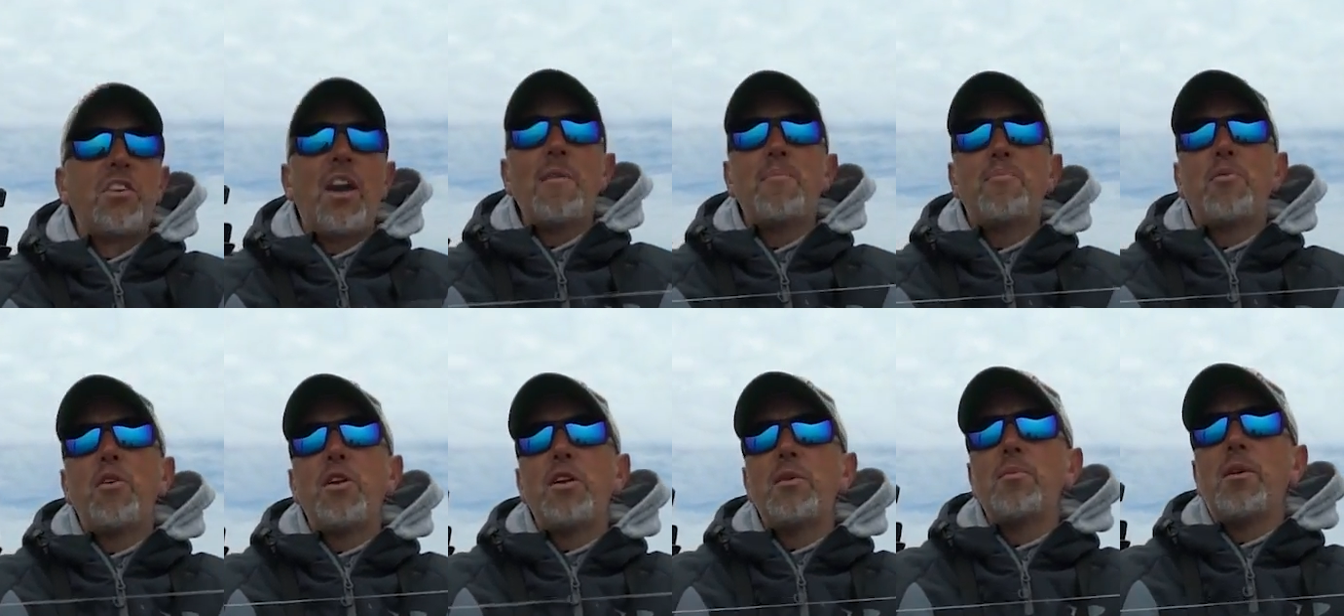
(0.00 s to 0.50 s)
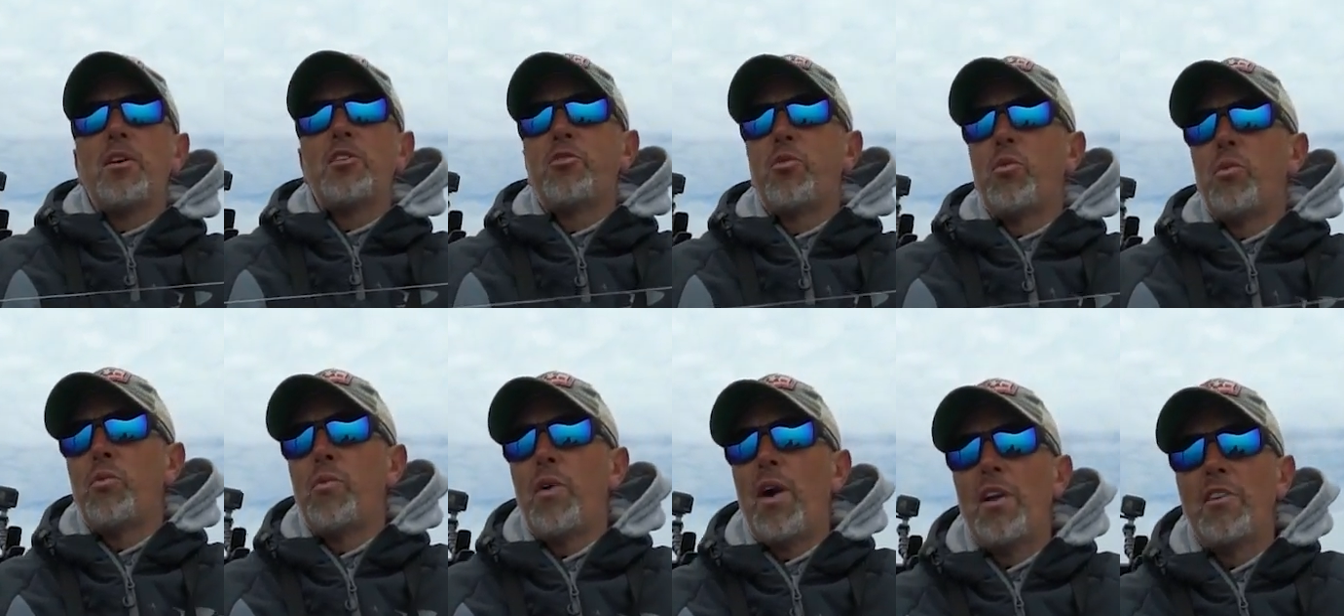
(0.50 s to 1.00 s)
I pretty much
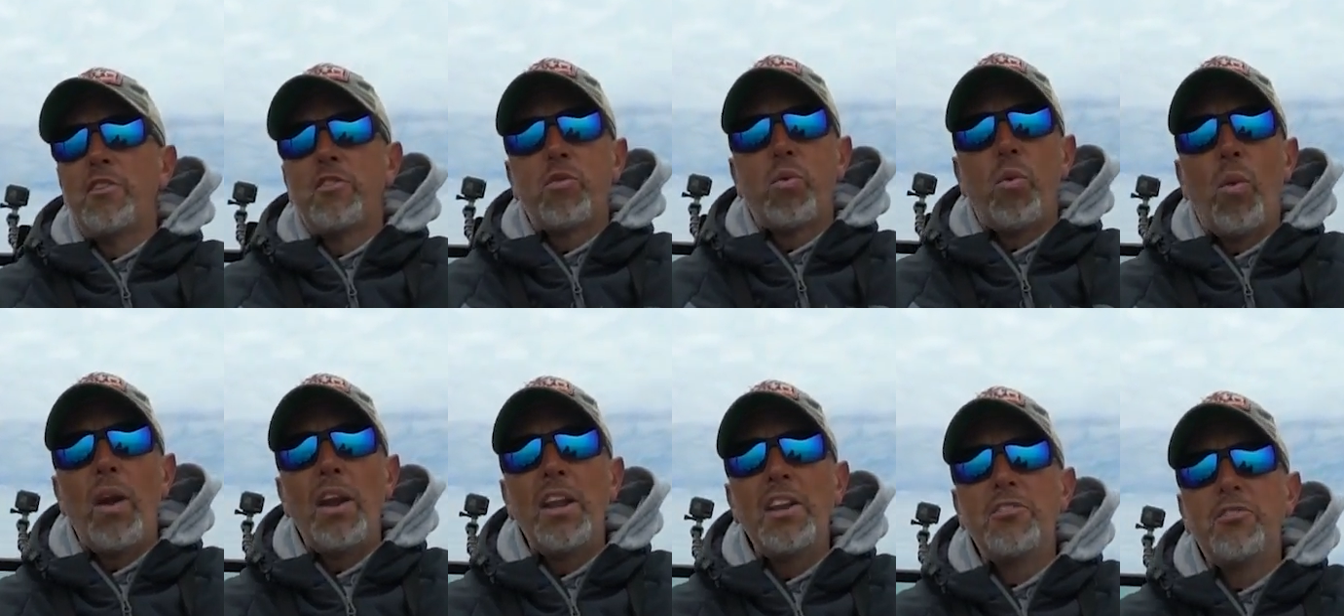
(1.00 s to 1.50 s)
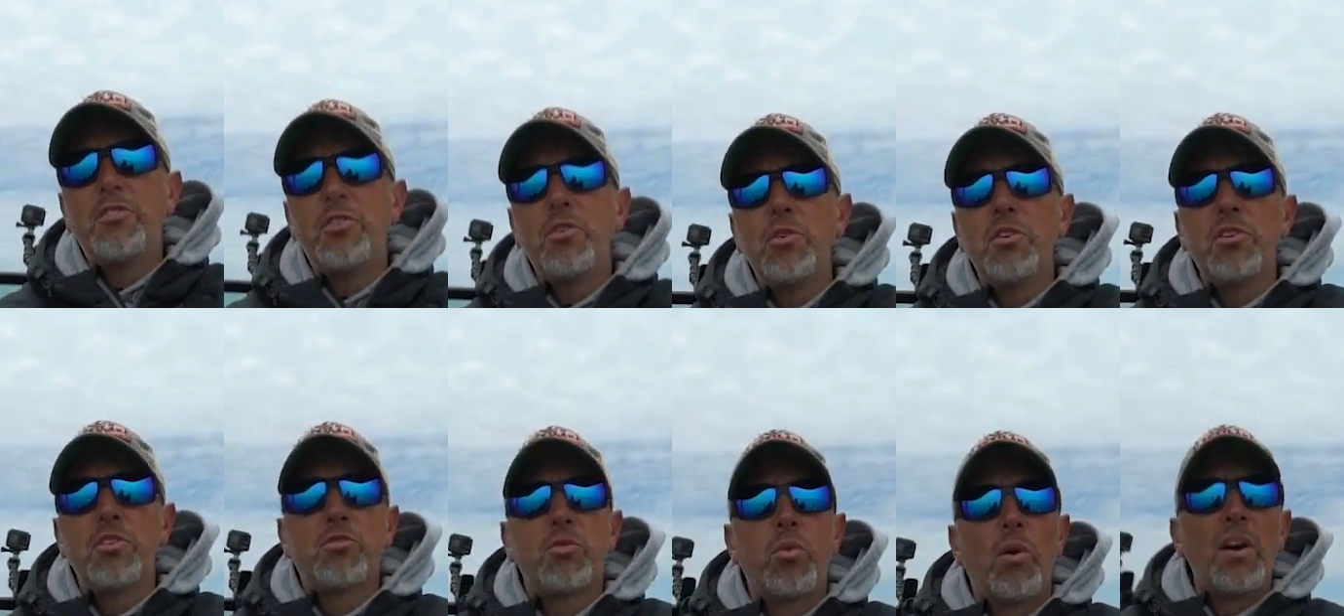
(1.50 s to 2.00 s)
will run 22
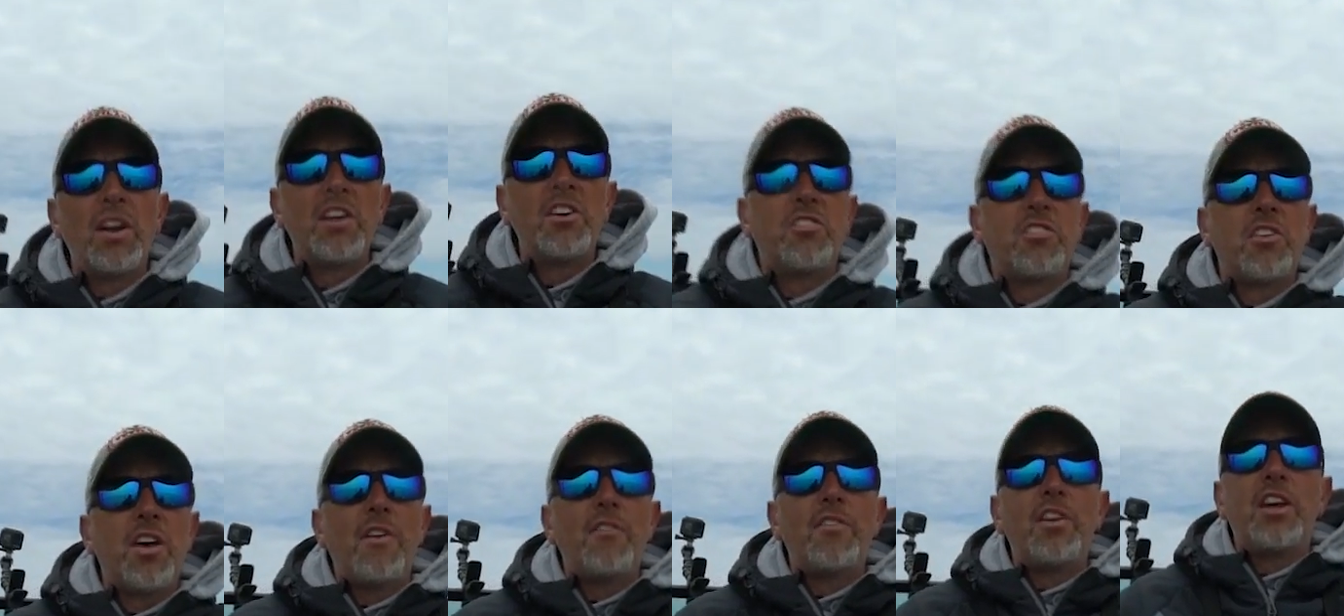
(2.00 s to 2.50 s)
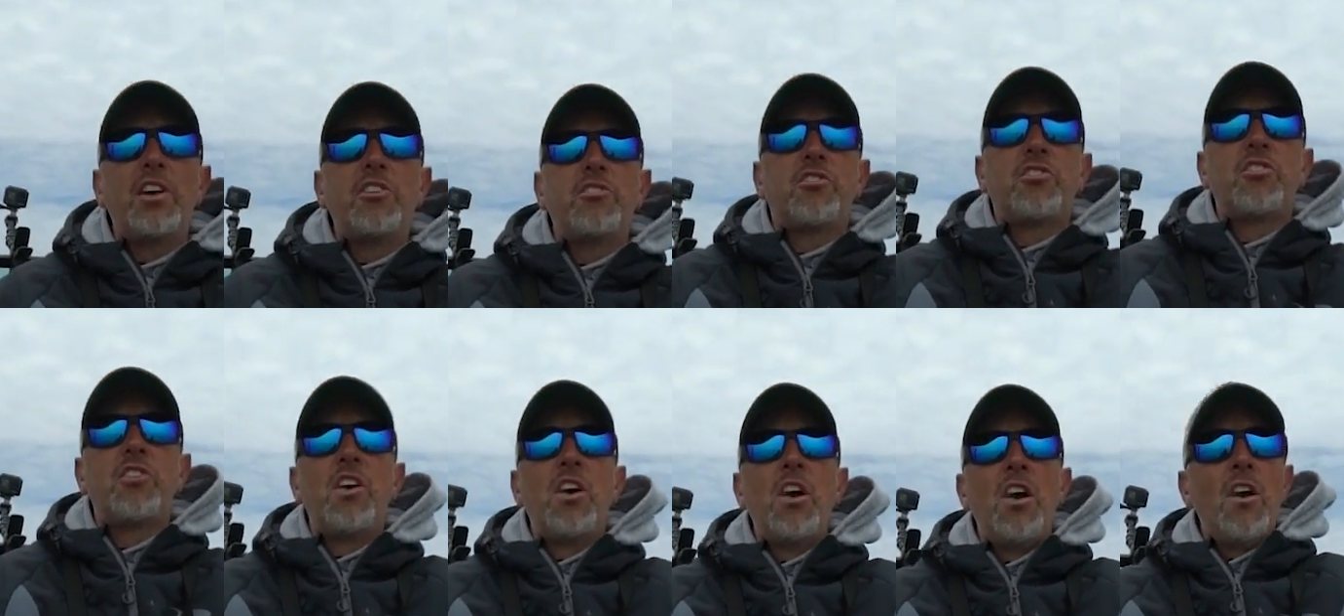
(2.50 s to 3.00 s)
to 27
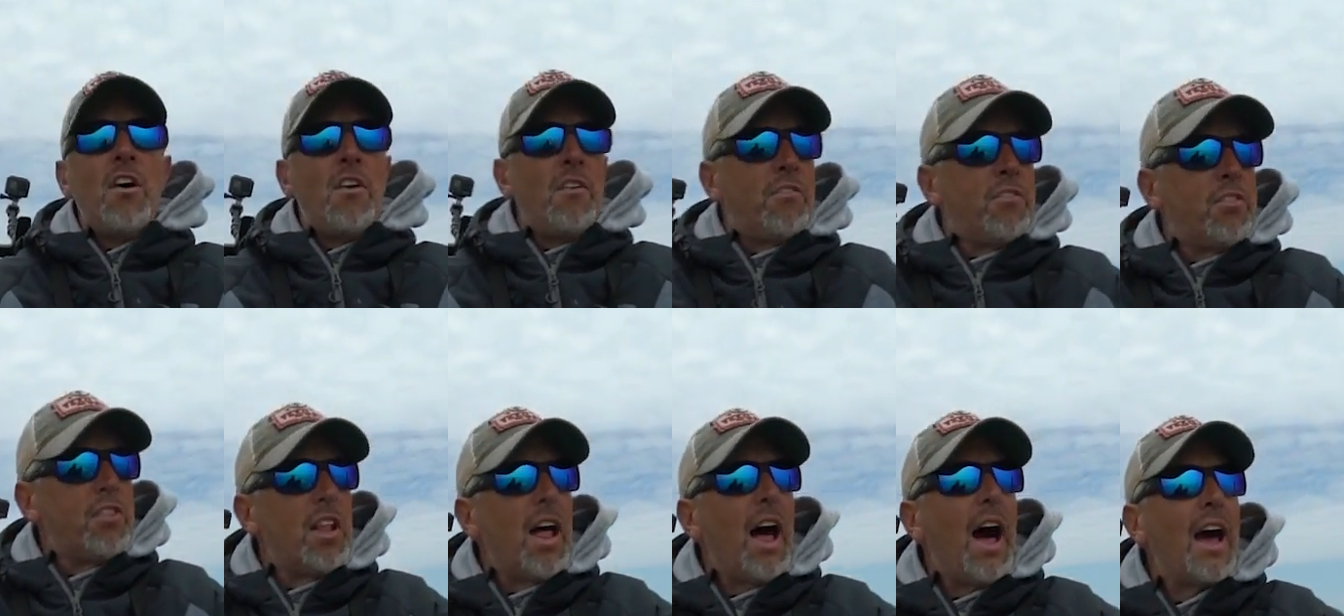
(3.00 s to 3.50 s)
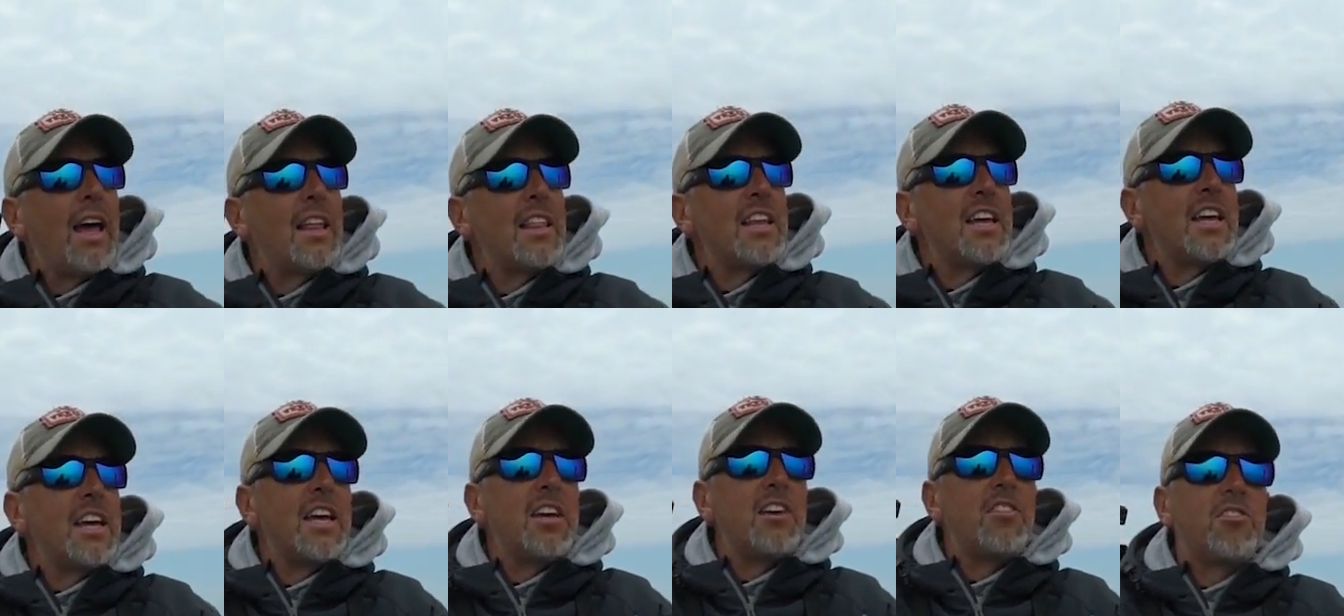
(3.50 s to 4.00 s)
inch fly
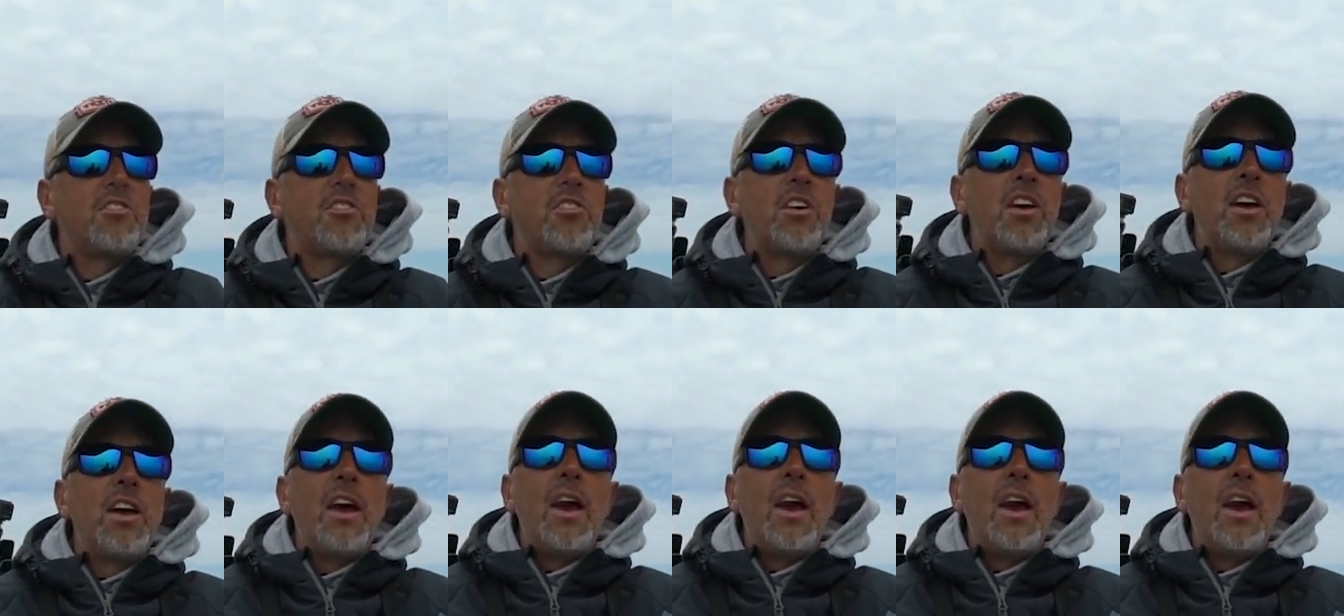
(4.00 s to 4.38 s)
leads,